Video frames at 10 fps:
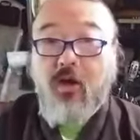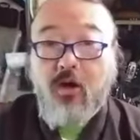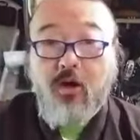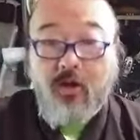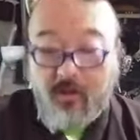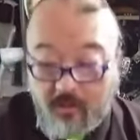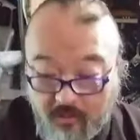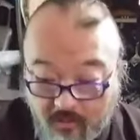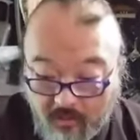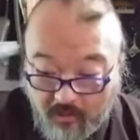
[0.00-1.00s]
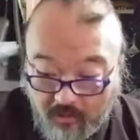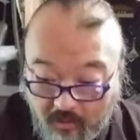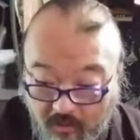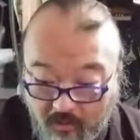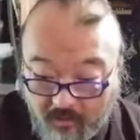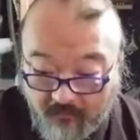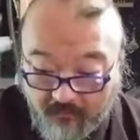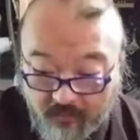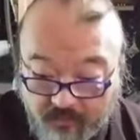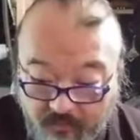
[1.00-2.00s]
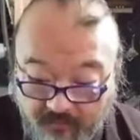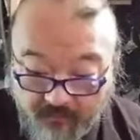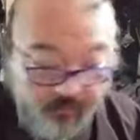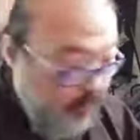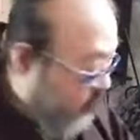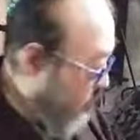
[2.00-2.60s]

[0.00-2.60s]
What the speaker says: guard. And, of course, before I